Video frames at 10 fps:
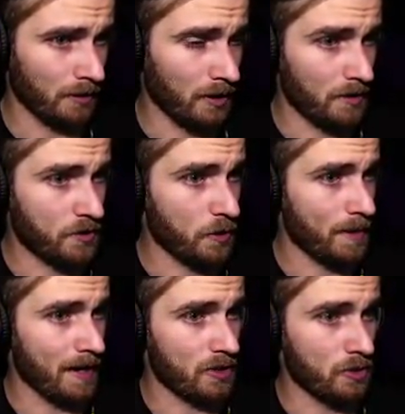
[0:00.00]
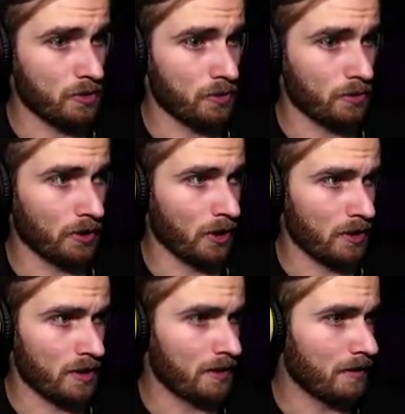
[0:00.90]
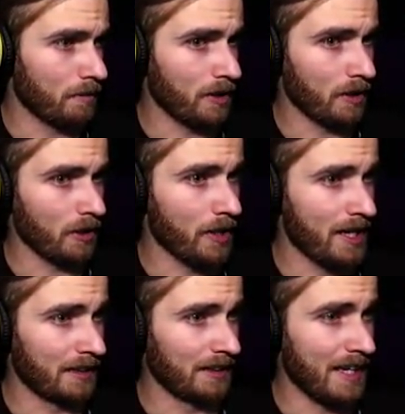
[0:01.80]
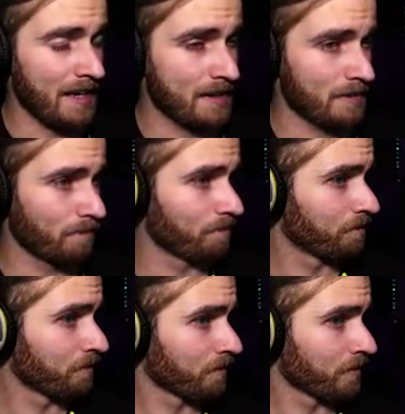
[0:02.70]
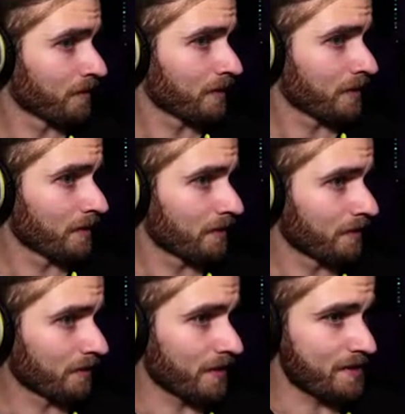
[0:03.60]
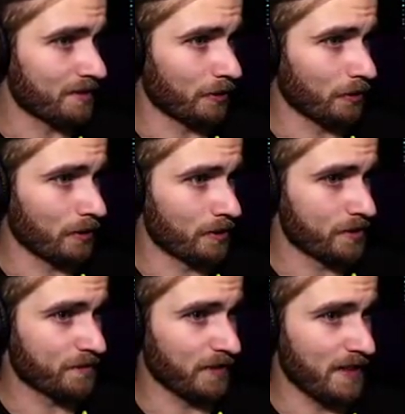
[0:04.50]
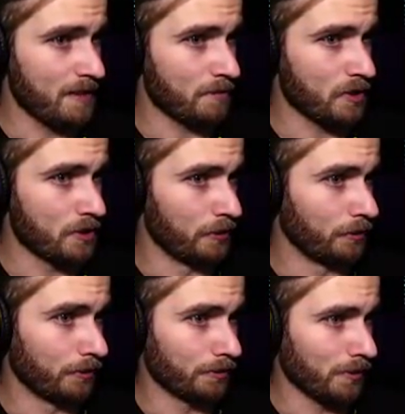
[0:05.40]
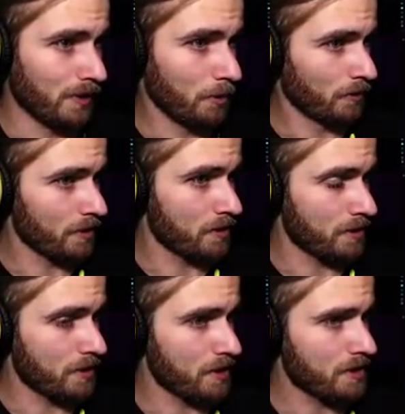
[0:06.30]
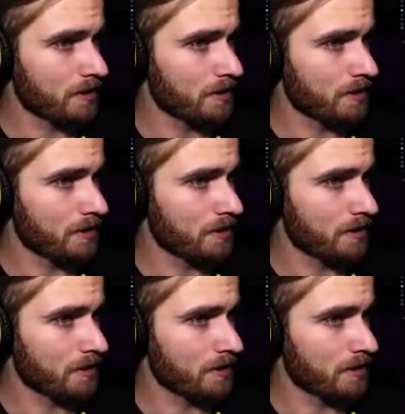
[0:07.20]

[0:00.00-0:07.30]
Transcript: Alright, so back to the guardian. I'm gonna go ahead and light this little girl's flame too while I'm over here.